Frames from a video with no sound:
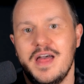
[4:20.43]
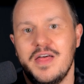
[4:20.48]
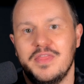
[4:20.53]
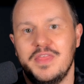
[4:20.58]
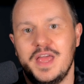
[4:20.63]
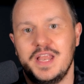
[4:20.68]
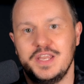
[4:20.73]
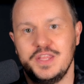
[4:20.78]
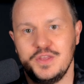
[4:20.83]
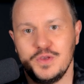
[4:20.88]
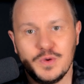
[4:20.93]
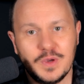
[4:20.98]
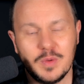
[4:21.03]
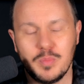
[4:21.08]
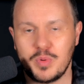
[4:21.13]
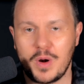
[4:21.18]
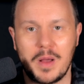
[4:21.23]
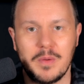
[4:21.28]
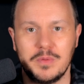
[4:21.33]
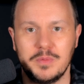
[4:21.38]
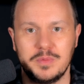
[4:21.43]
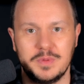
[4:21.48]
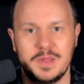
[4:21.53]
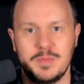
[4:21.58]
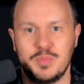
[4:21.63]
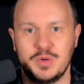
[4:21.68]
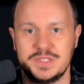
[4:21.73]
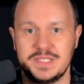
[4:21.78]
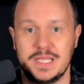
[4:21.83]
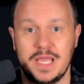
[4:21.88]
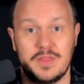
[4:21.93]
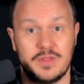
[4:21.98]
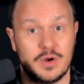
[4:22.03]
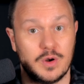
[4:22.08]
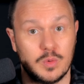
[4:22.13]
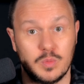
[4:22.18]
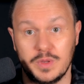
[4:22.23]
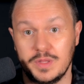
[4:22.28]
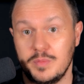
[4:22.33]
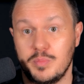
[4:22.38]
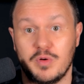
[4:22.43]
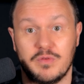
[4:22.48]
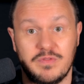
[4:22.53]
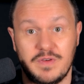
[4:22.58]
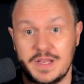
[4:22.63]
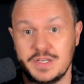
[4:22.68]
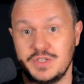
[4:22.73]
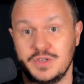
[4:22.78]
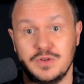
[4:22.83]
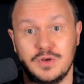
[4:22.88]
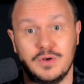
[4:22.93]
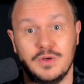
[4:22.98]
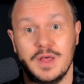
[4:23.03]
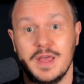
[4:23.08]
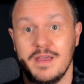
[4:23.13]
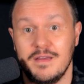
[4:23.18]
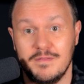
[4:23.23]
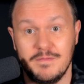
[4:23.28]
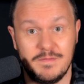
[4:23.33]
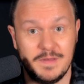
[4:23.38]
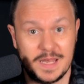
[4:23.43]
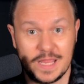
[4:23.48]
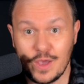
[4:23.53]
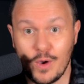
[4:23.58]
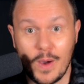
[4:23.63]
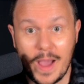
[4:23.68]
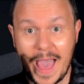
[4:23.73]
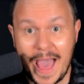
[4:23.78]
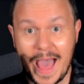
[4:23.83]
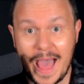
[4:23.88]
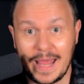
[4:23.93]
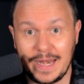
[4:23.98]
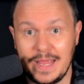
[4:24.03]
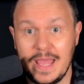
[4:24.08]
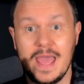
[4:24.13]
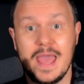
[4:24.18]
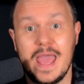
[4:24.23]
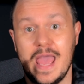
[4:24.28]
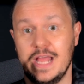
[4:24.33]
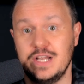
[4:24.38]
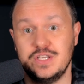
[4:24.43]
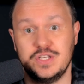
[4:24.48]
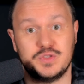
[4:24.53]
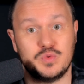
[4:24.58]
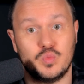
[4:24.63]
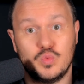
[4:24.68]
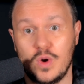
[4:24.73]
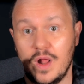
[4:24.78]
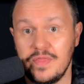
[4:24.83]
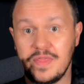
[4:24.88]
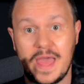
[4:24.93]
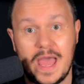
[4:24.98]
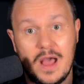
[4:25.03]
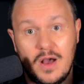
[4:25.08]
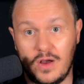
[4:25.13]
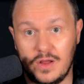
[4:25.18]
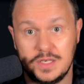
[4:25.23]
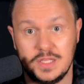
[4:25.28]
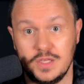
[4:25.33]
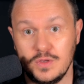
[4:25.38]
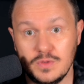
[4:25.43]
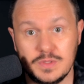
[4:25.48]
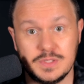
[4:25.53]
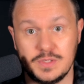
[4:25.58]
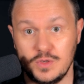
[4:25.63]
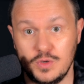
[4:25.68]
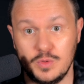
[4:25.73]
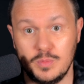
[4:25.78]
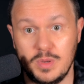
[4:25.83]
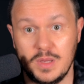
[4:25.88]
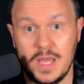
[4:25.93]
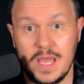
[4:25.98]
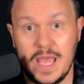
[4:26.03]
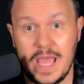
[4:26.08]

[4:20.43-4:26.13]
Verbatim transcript: then you could probably put together a really professional video ad and just run that on YouTube